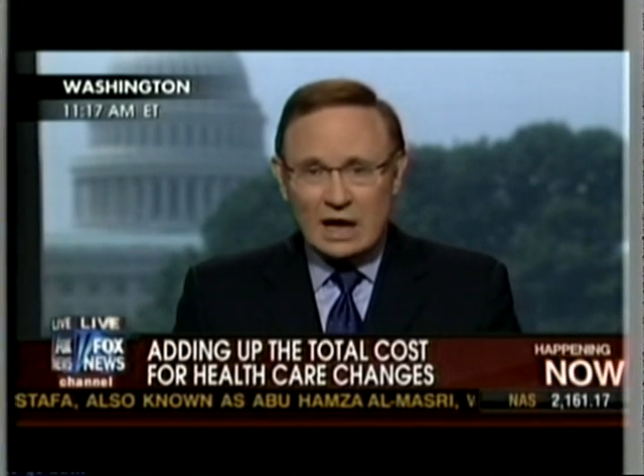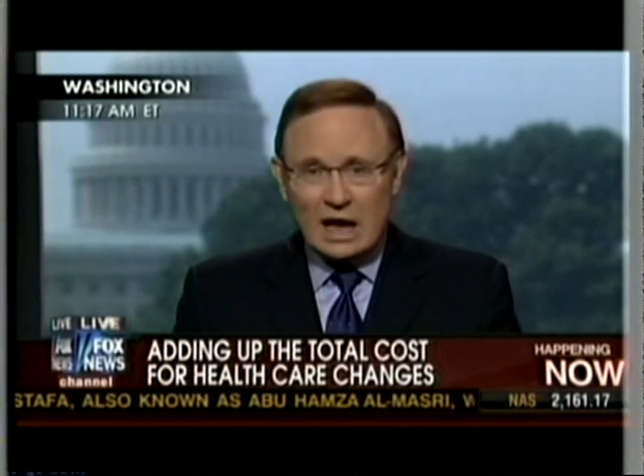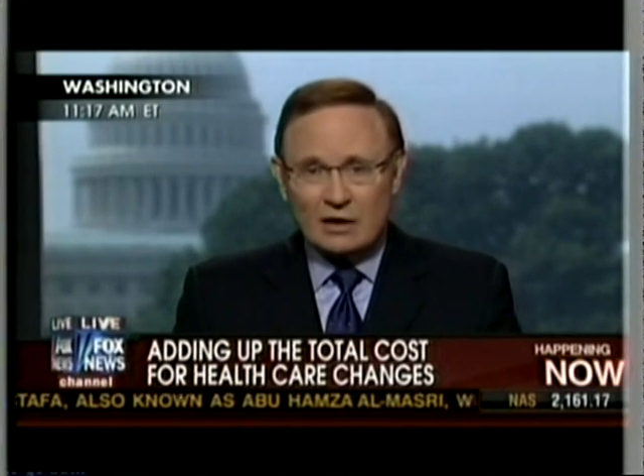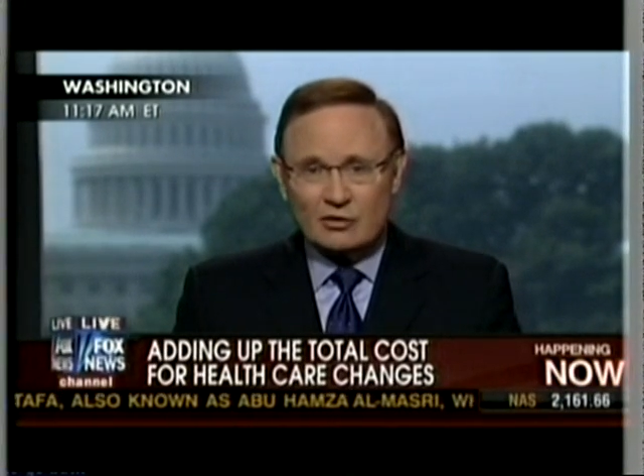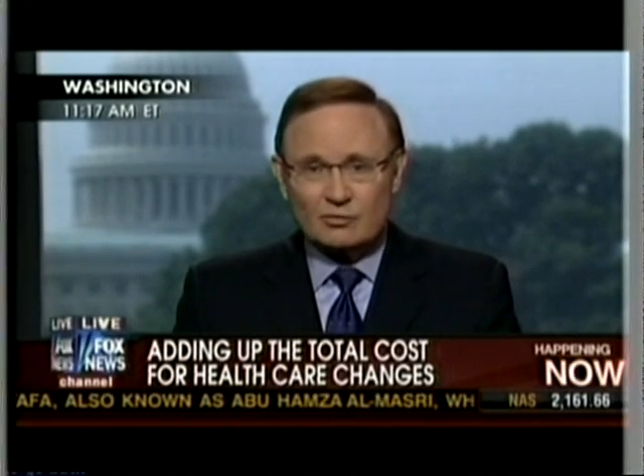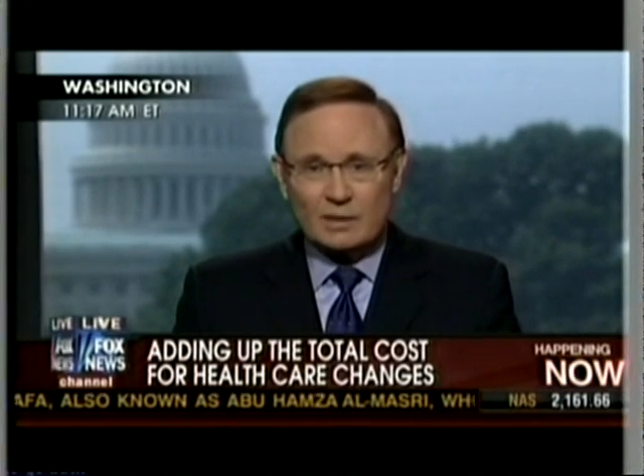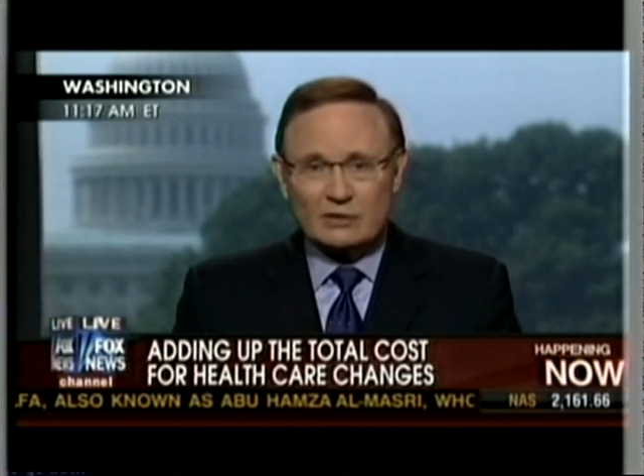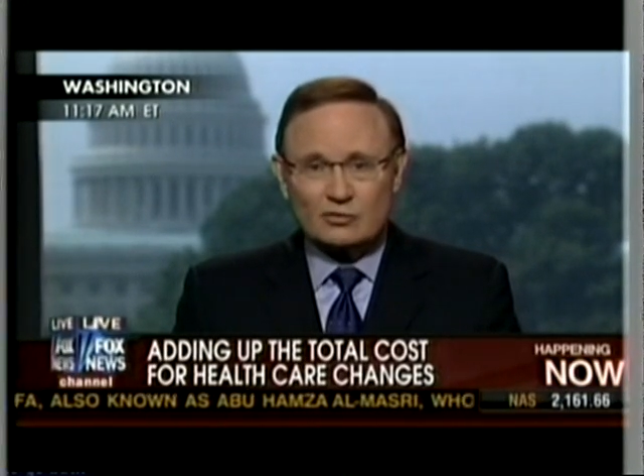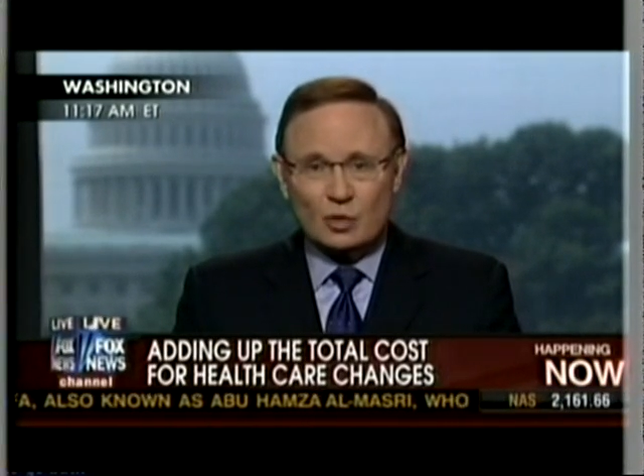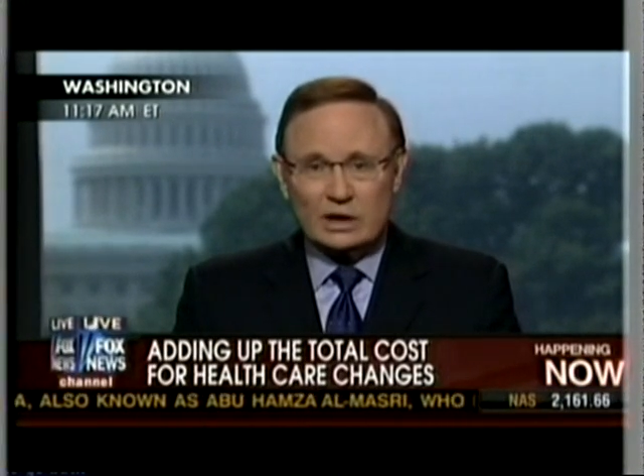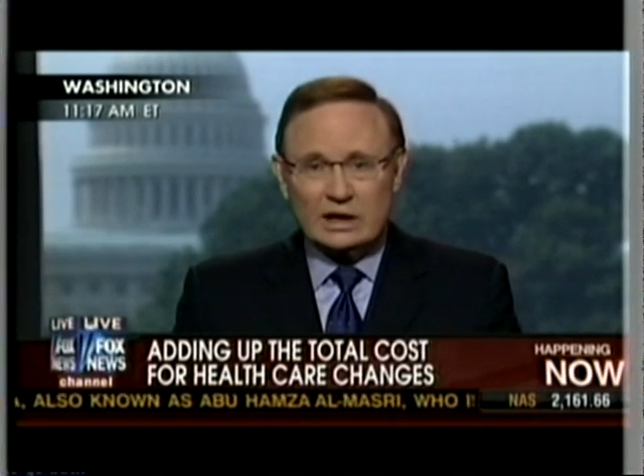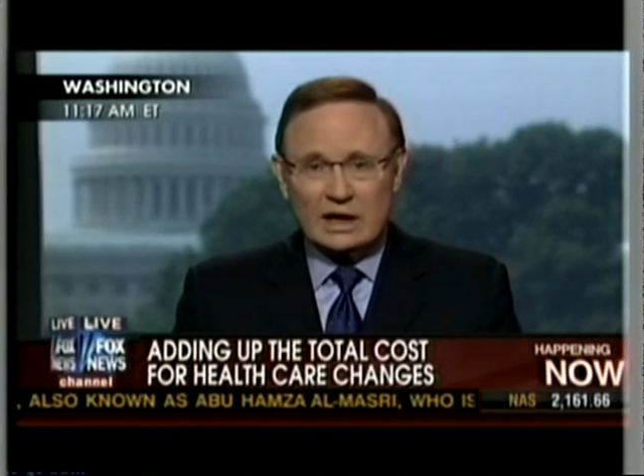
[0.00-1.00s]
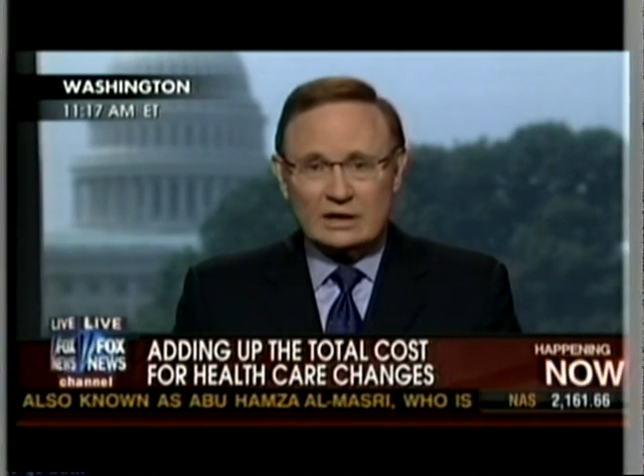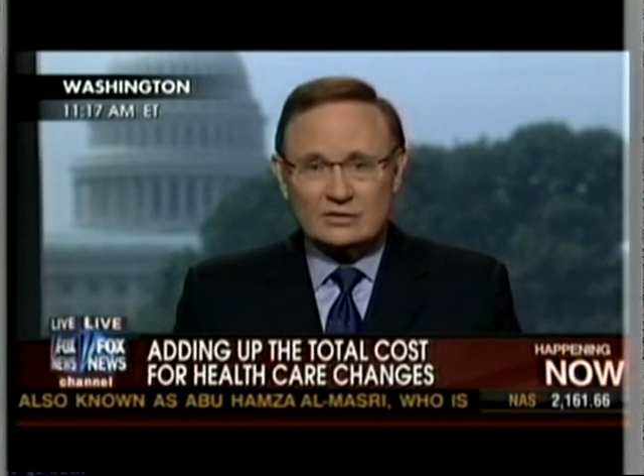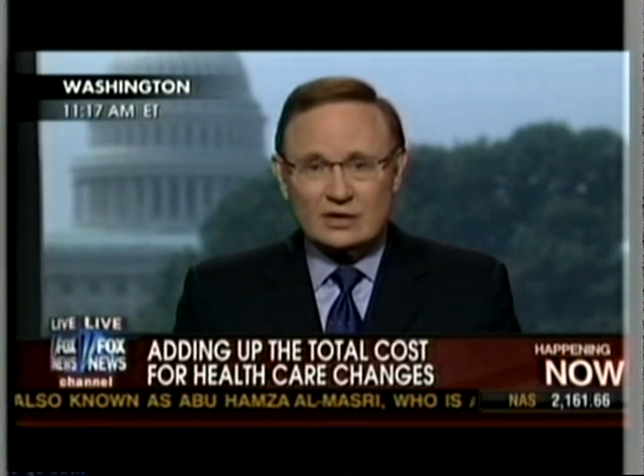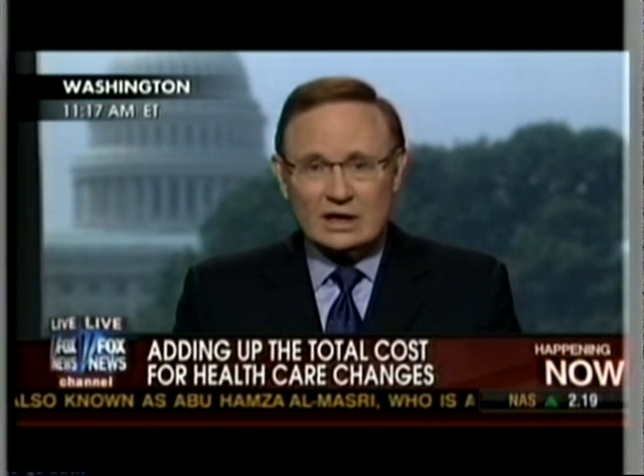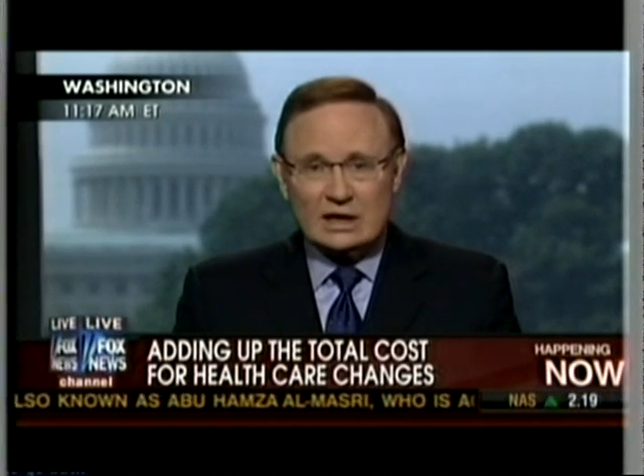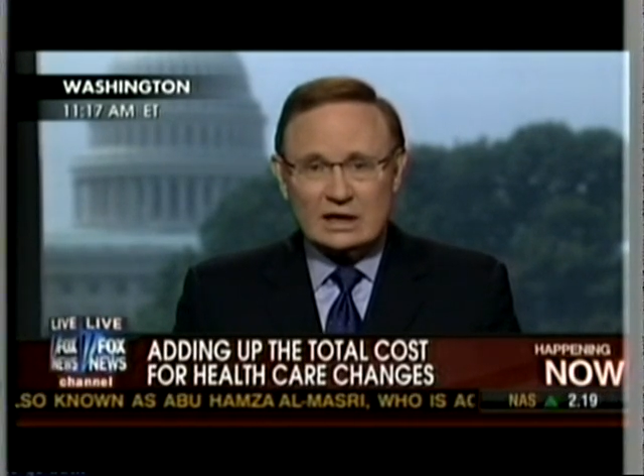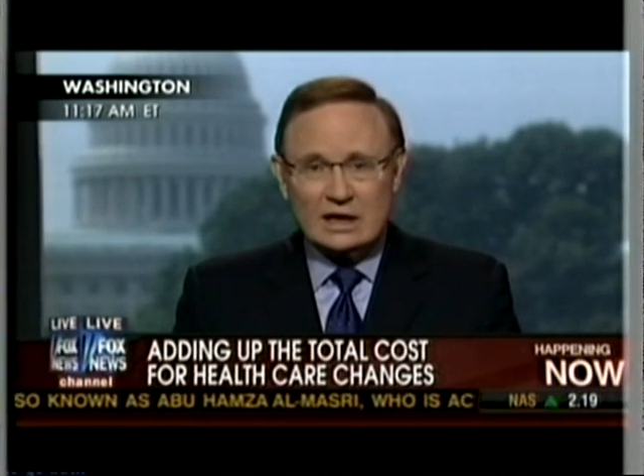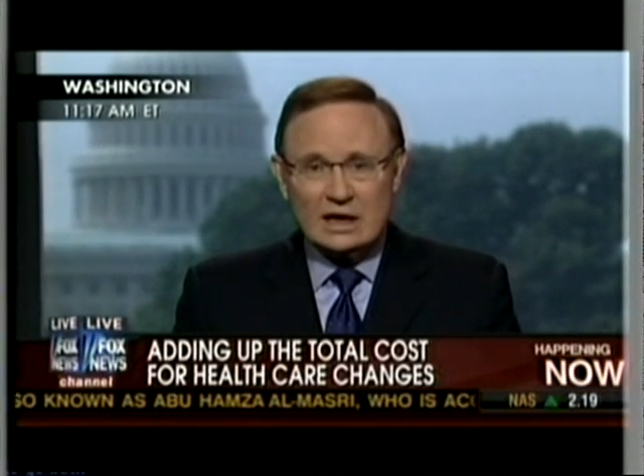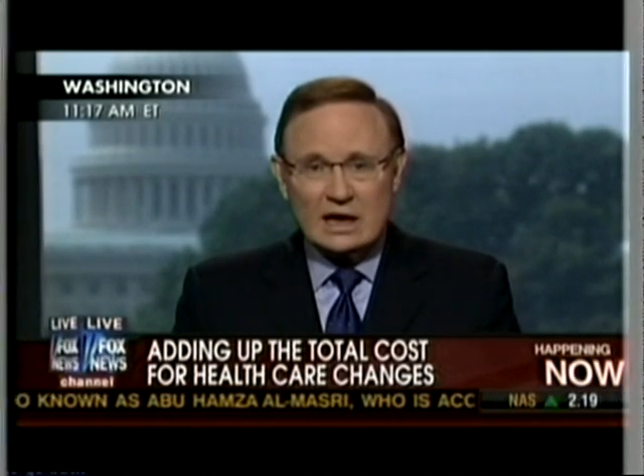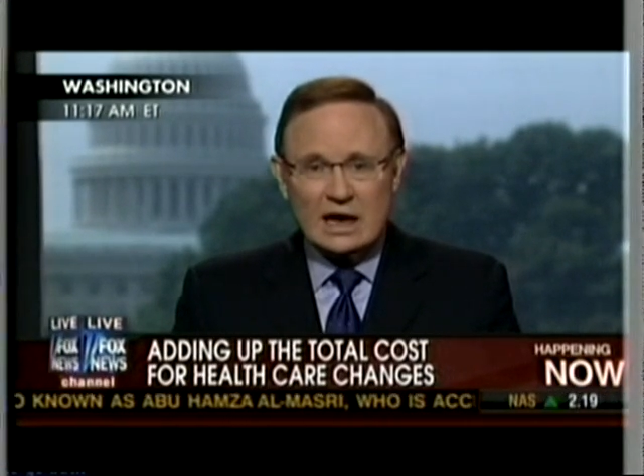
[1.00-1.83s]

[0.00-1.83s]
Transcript: by 2019.